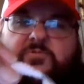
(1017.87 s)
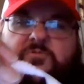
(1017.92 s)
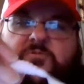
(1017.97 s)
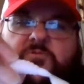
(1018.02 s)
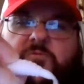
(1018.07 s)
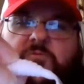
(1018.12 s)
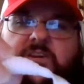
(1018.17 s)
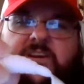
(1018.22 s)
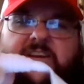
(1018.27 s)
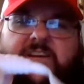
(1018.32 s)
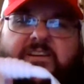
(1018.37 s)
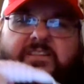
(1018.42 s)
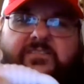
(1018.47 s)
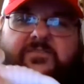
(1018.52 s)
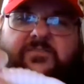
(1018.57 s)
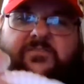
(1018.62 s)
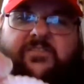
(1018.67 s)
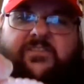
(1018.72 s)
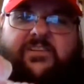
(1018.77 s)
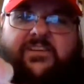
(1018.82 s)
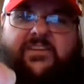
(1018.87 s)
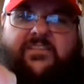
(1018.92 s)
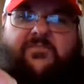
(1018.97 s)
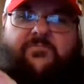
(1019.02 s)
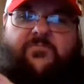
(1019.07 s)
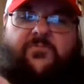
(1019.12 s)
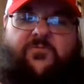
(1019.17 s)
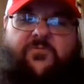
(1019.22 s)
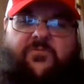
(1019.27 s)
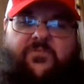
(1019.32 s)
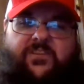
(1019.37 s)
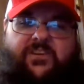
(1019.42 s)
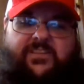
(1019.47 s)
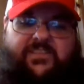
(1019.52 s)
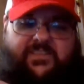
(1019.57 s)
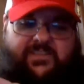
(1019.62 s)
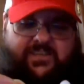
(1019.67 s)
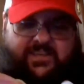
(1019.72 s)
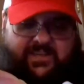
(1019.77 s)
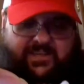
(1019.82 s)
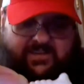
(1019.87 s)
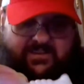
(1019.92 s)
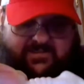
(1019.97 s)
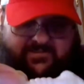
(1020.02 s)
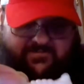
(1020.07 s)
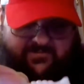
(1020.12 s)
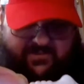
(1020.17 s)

a pearl white color. And now they're more or less like,